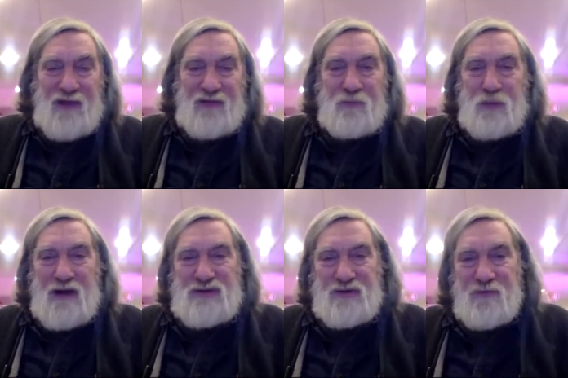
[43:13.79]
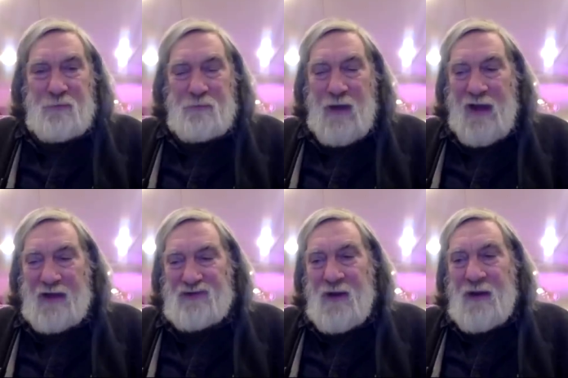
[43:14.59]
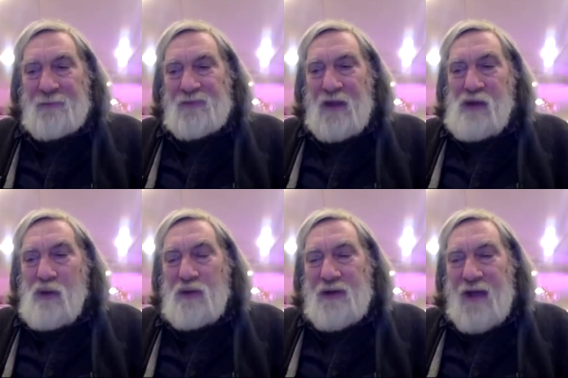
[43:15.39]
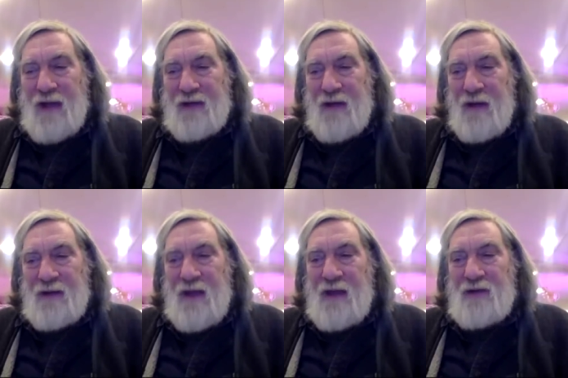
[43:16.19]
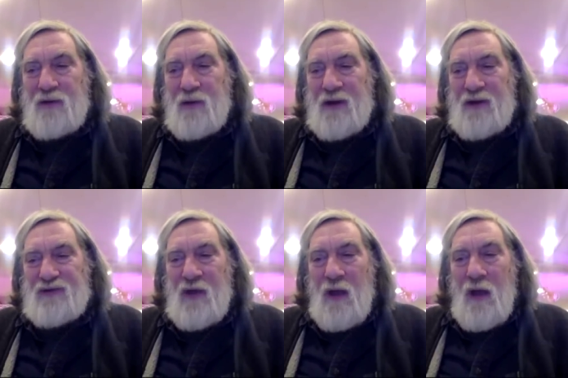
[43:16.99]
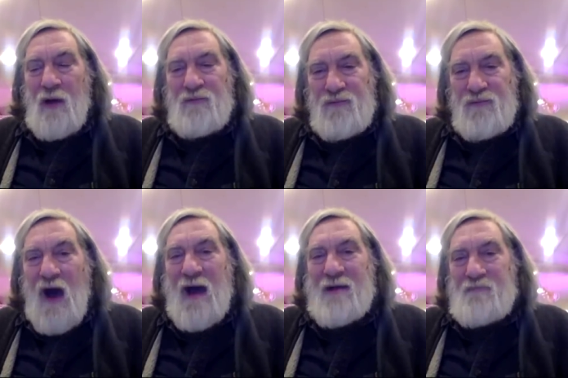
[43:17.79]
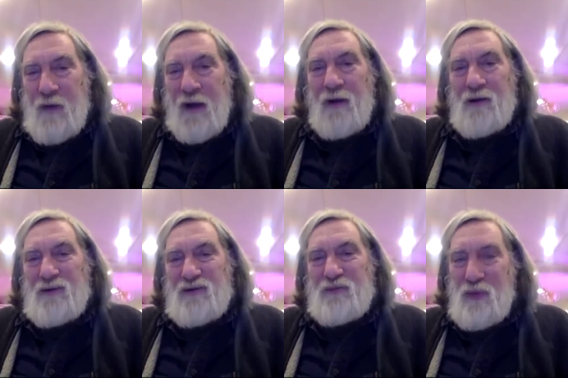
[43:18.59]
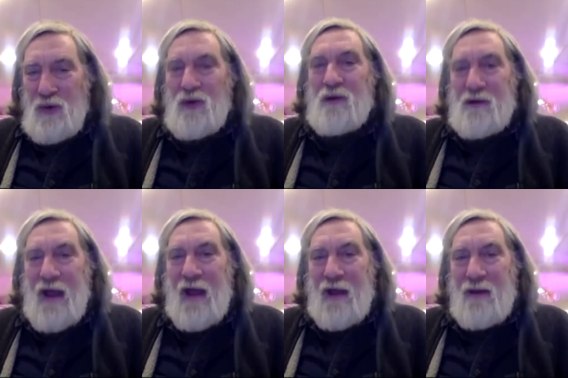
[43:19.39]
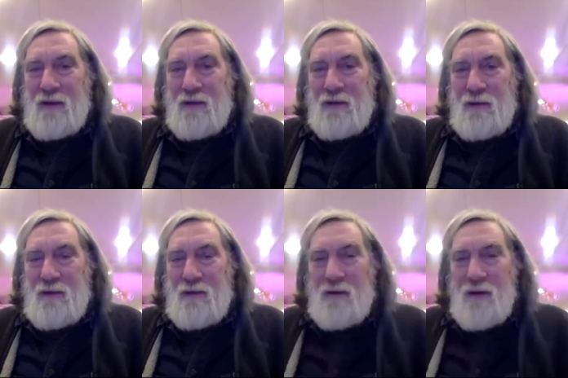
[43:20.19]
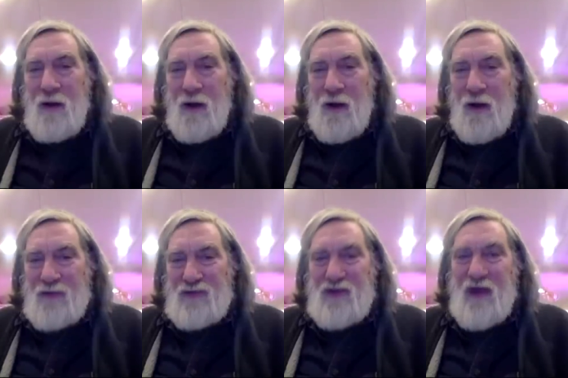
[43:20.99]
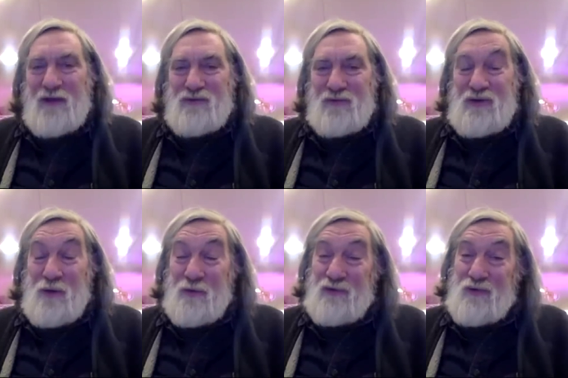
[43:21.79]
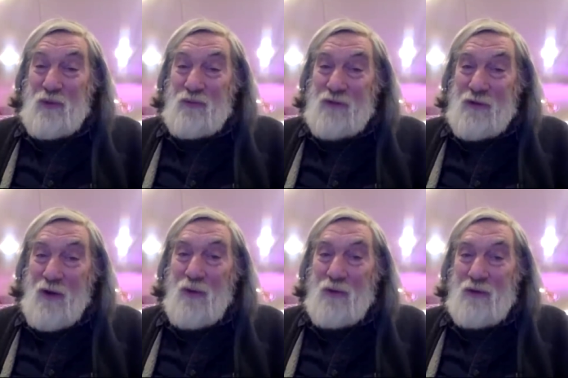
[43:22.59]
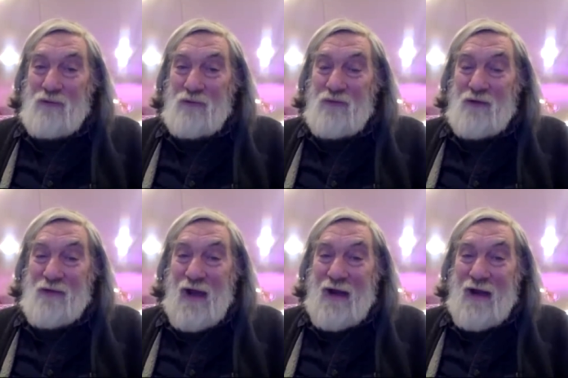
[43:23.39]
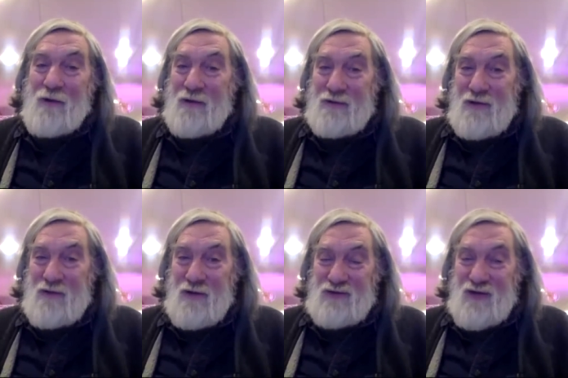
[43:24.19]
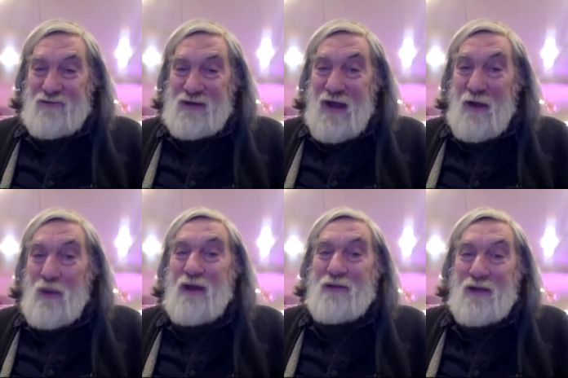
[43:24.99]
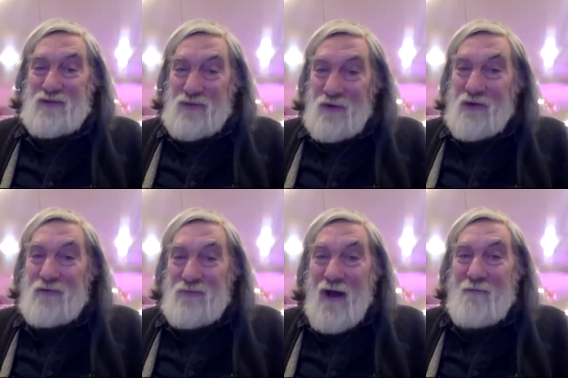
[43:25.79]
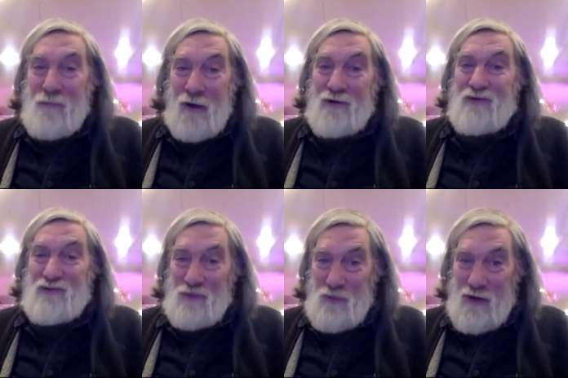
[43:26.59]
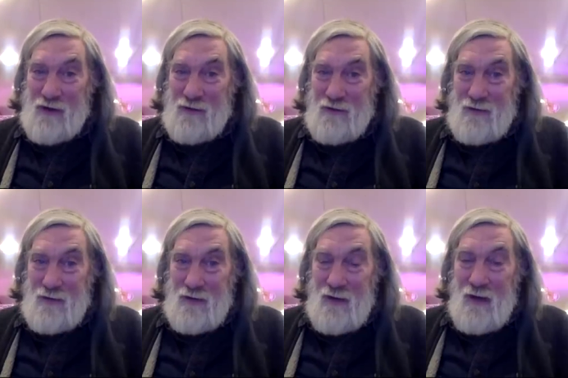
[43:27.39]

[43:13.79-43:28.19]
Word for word: excess pressure from pests, that you could get an increase of five barrels per day uh, on the size of the tuber. So if you go, if you figure that out in a seven-day week, that's 35 barrels a week.